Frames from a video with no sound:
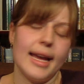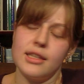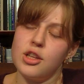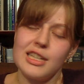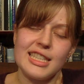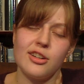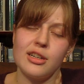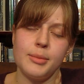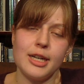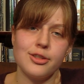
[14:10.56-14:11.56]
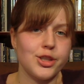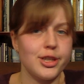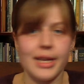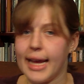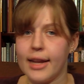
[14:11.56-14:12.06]
As long as they're in a marsh
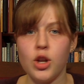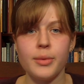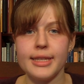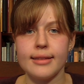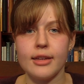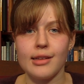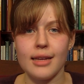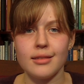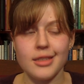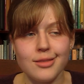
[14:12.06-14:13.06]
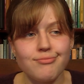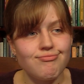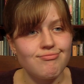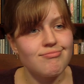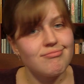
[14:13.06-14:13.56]
and nobody's in their nest,
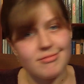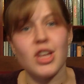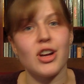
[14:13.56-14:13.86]
they're